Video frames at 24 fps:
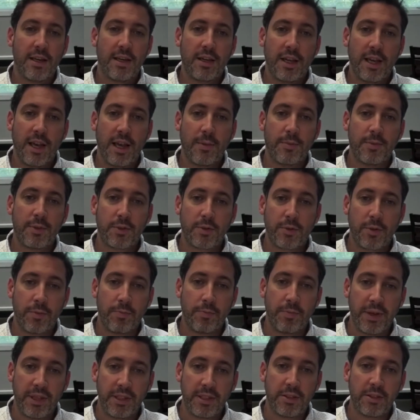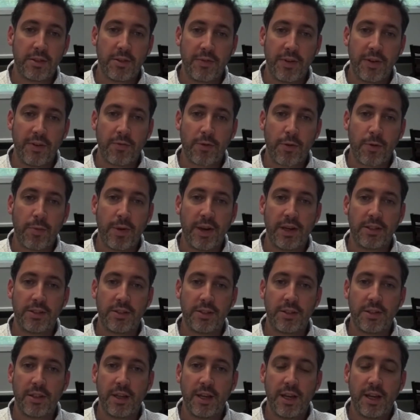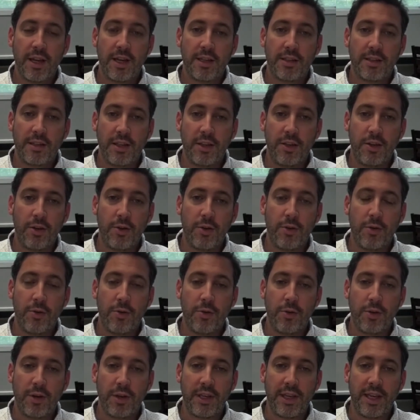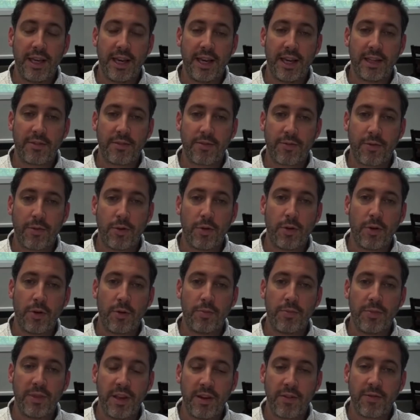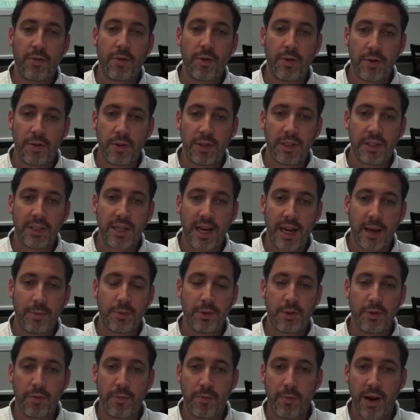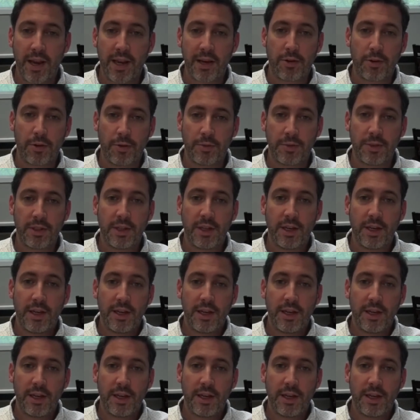comes from pieces of information that you get from different types of microbes.